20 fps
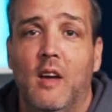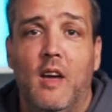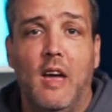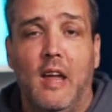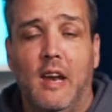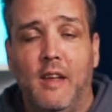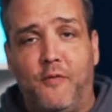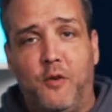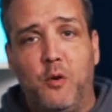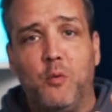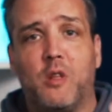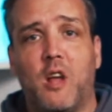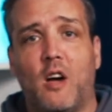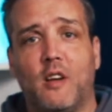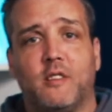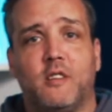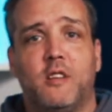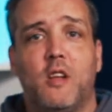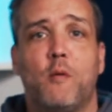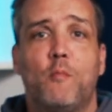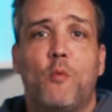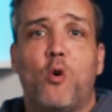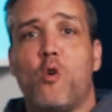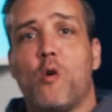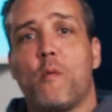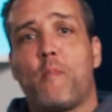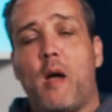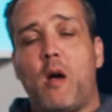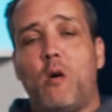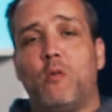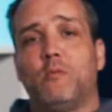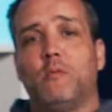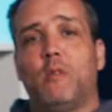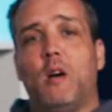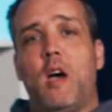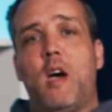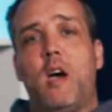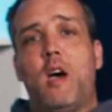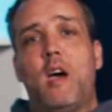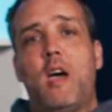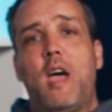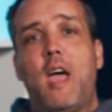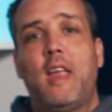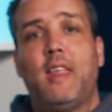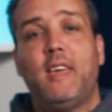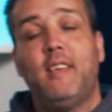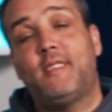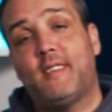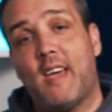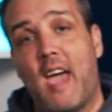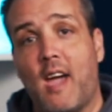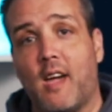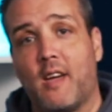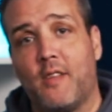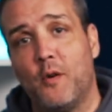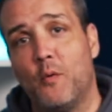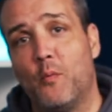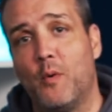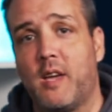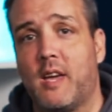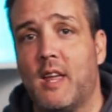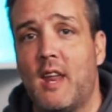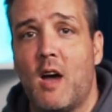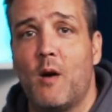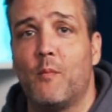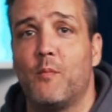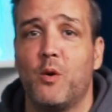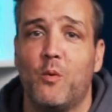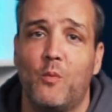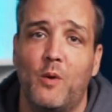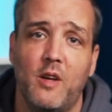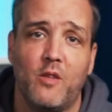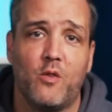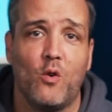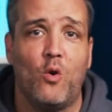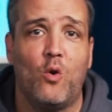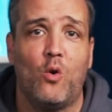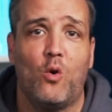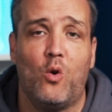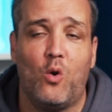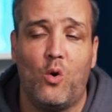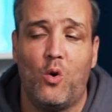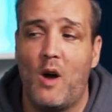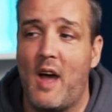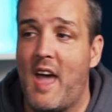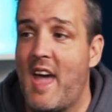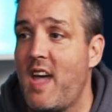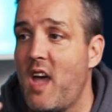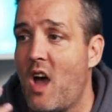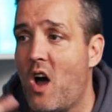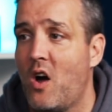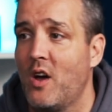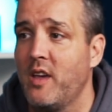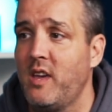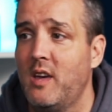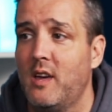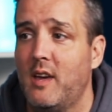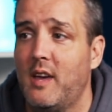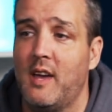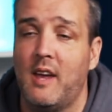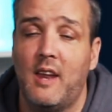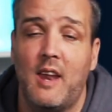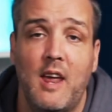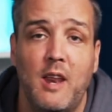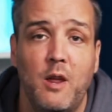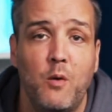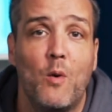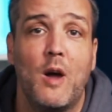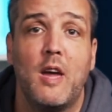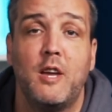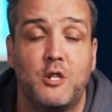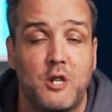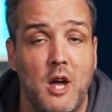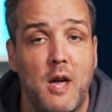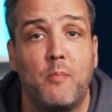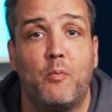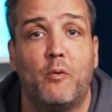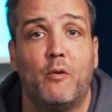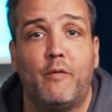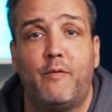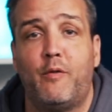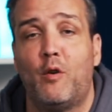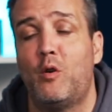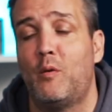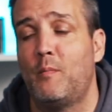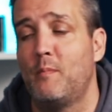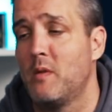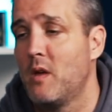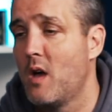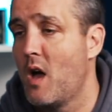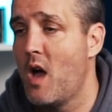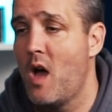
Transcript: And if you'd like to know more about any tech that we can help you with or AI in any way, shape or form,